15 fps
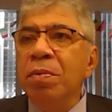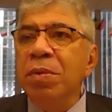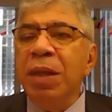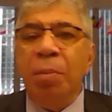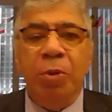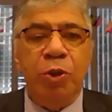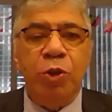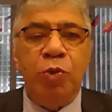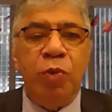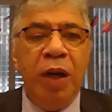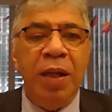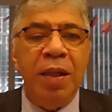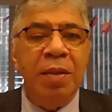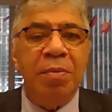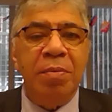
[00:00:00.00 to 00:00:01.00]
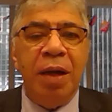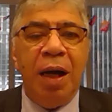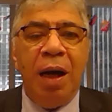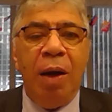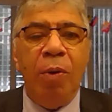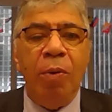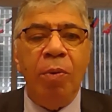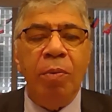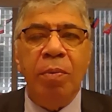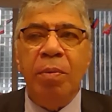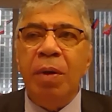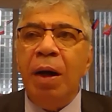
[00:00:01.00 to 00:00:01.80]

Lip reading: demonstrated how